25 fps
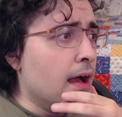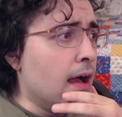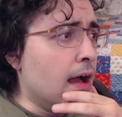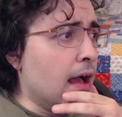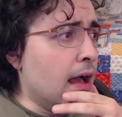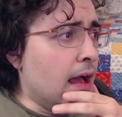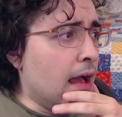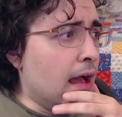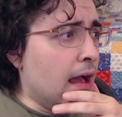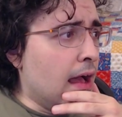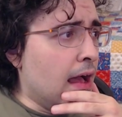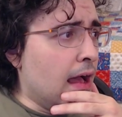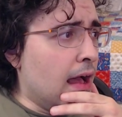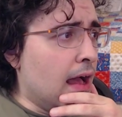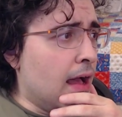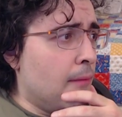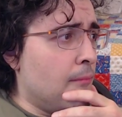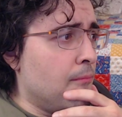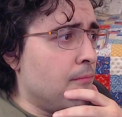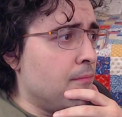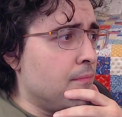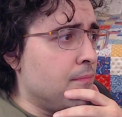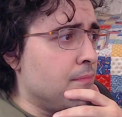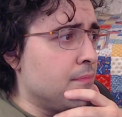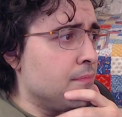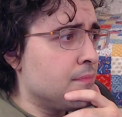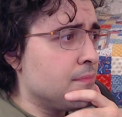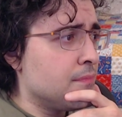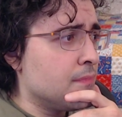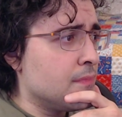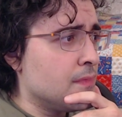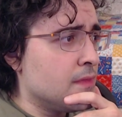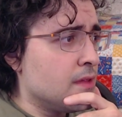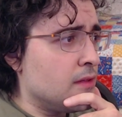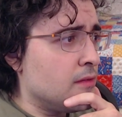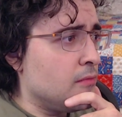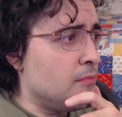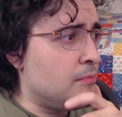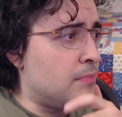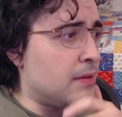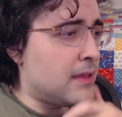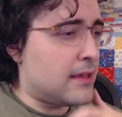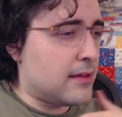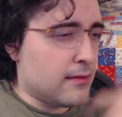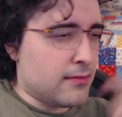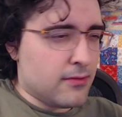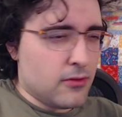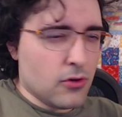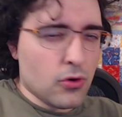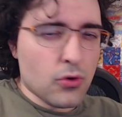Um,
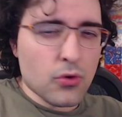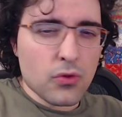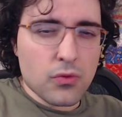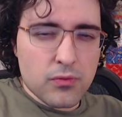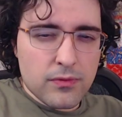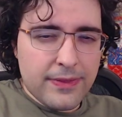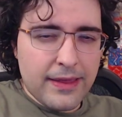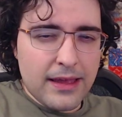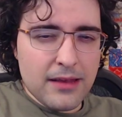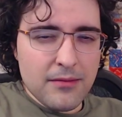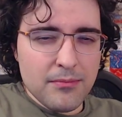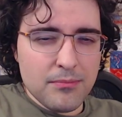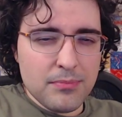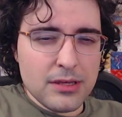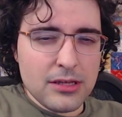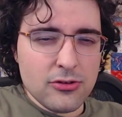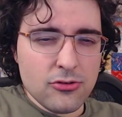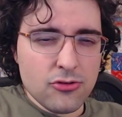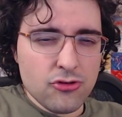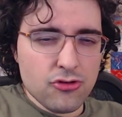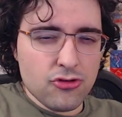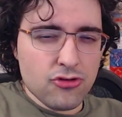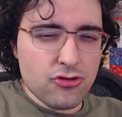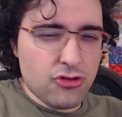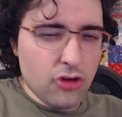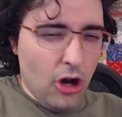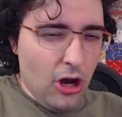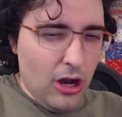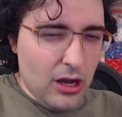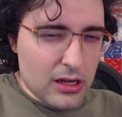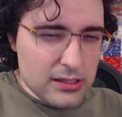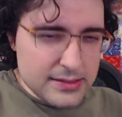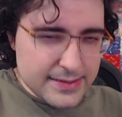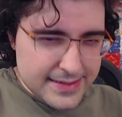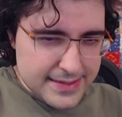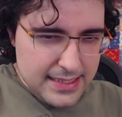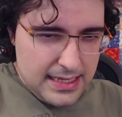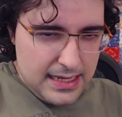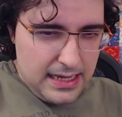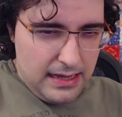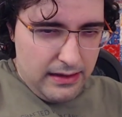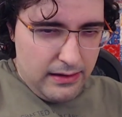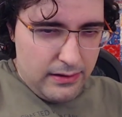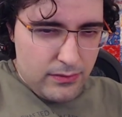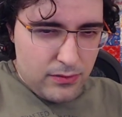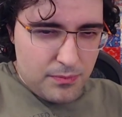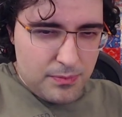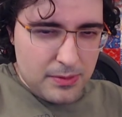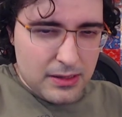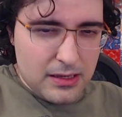because those would then be John's
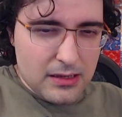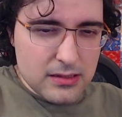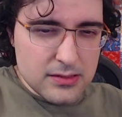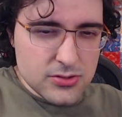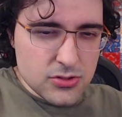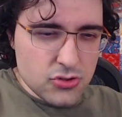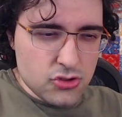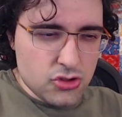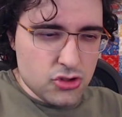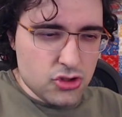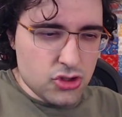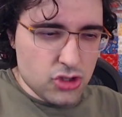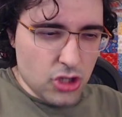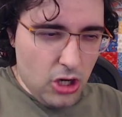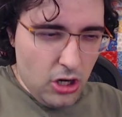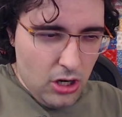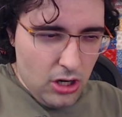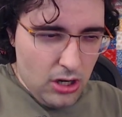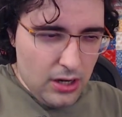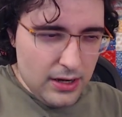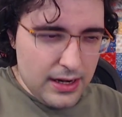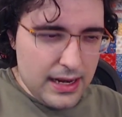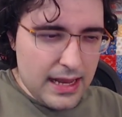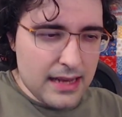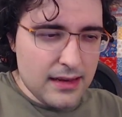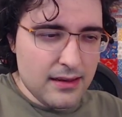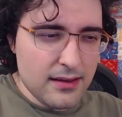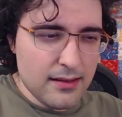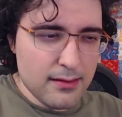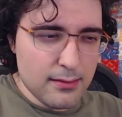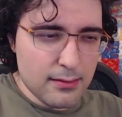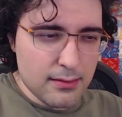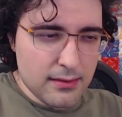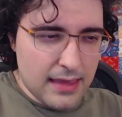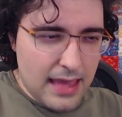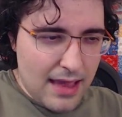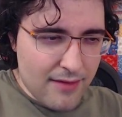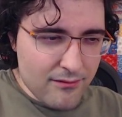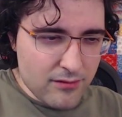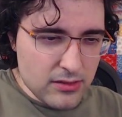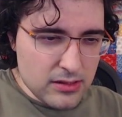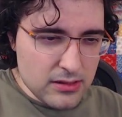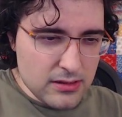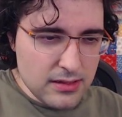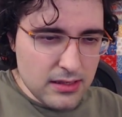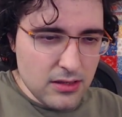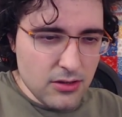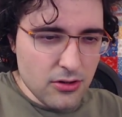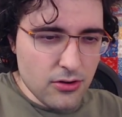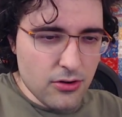eyes, because John and his
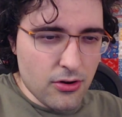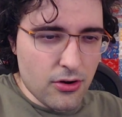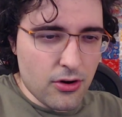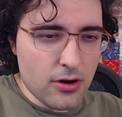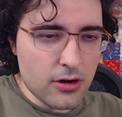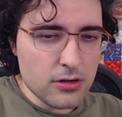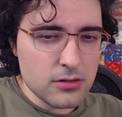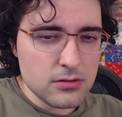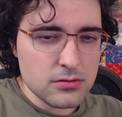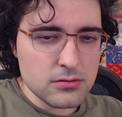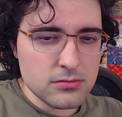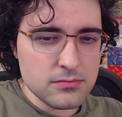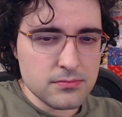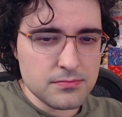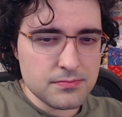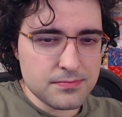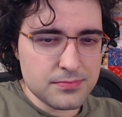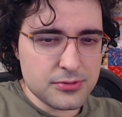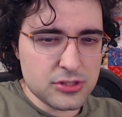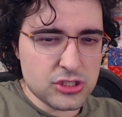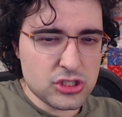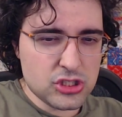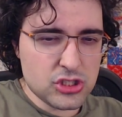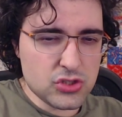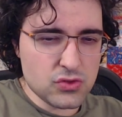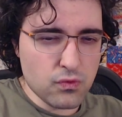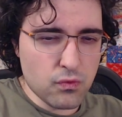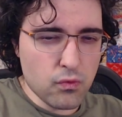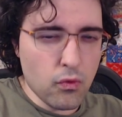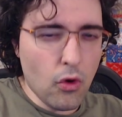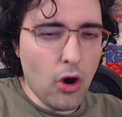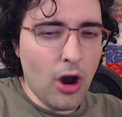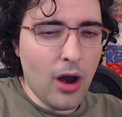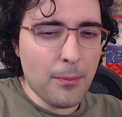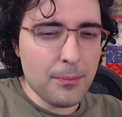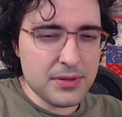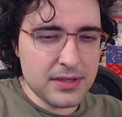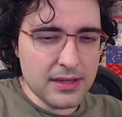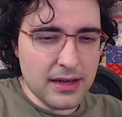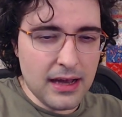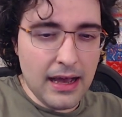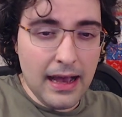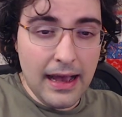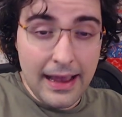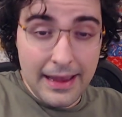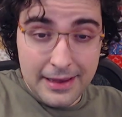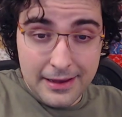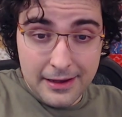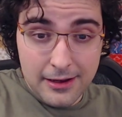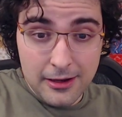cavalier swapped
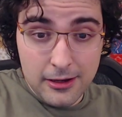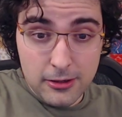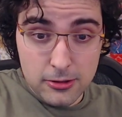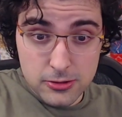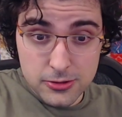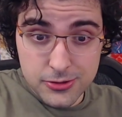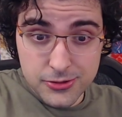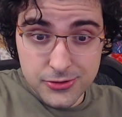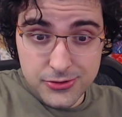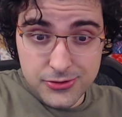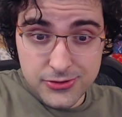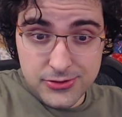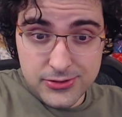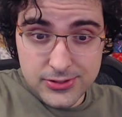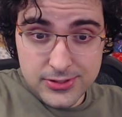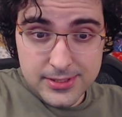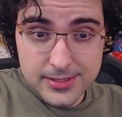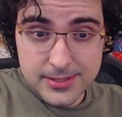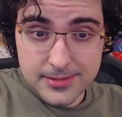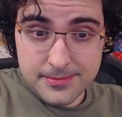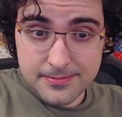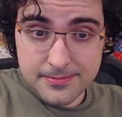eye colors